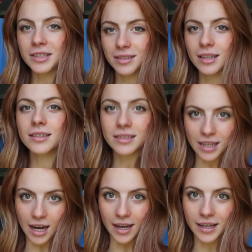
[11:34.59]
did
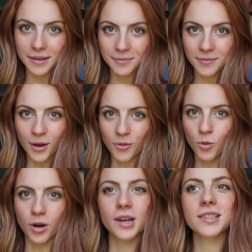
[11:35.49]
die. Of
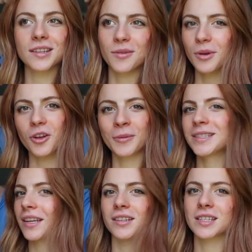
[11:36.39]
course, in the middle of
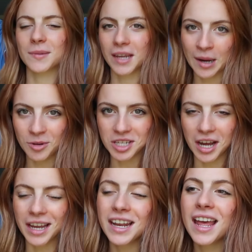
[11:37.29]
my sentence, my camera
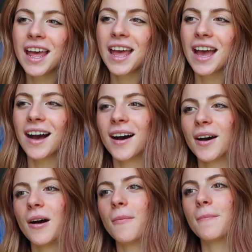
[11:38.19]
died.
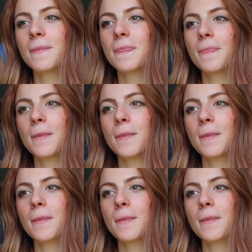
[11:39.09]
And